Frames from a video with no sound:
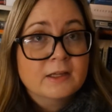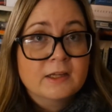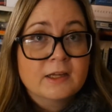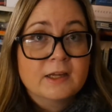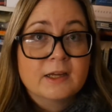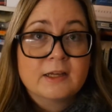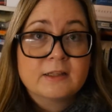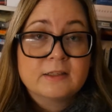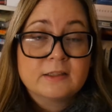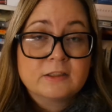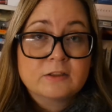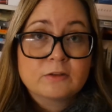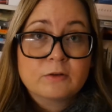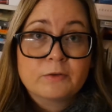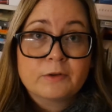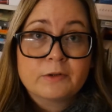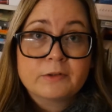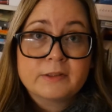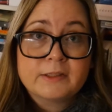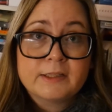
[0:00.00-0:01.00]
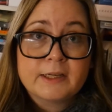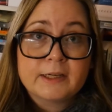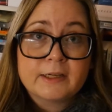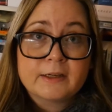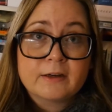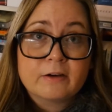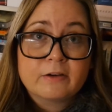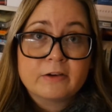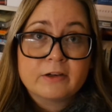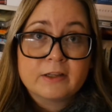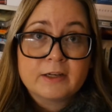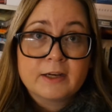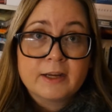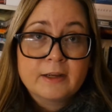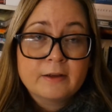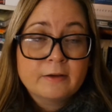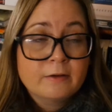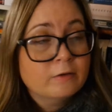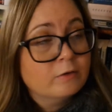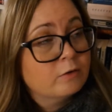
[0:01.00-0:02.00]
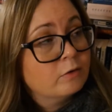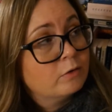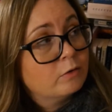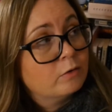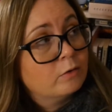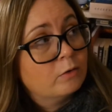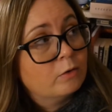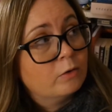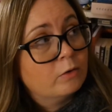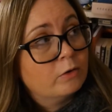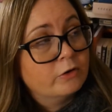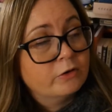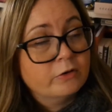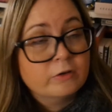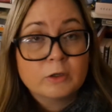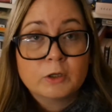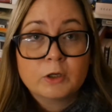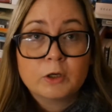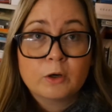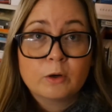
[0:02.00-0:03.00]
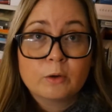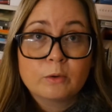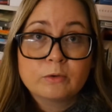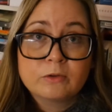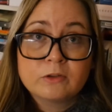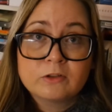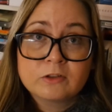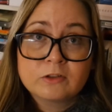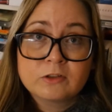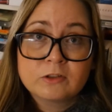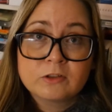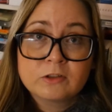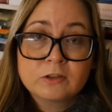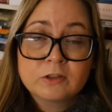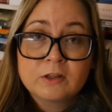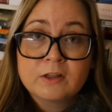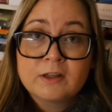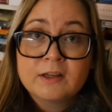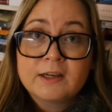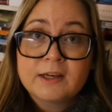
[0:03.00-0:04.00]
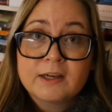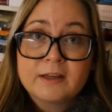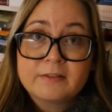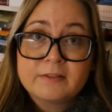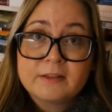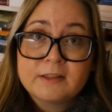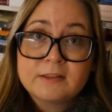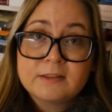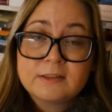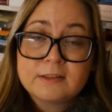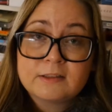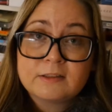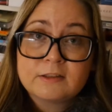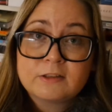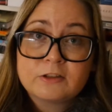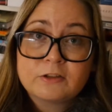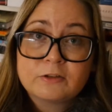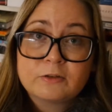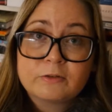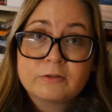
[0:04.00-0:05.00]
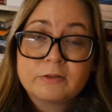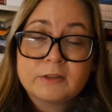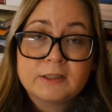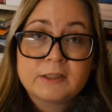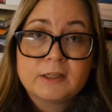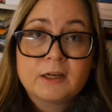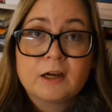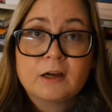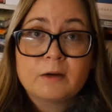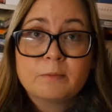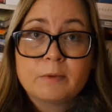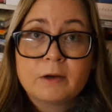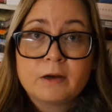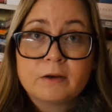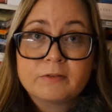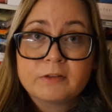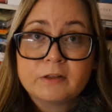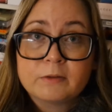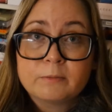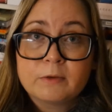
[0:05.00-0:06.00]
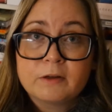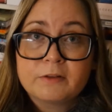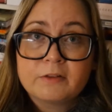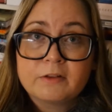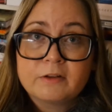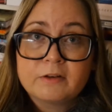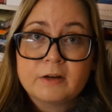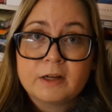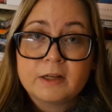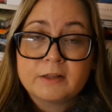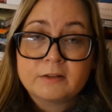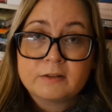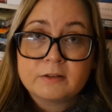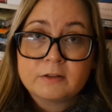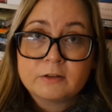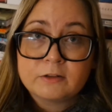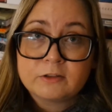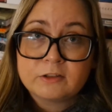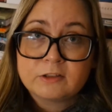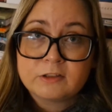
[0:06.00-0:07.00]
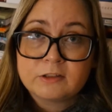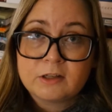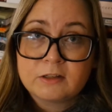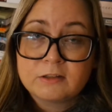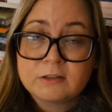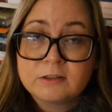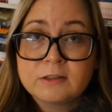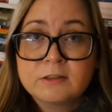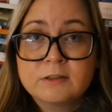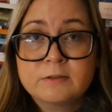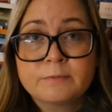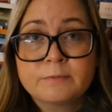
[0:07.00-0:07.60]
and it's called Gjengangere, or Ghosts. And this is the story about a mother and her son.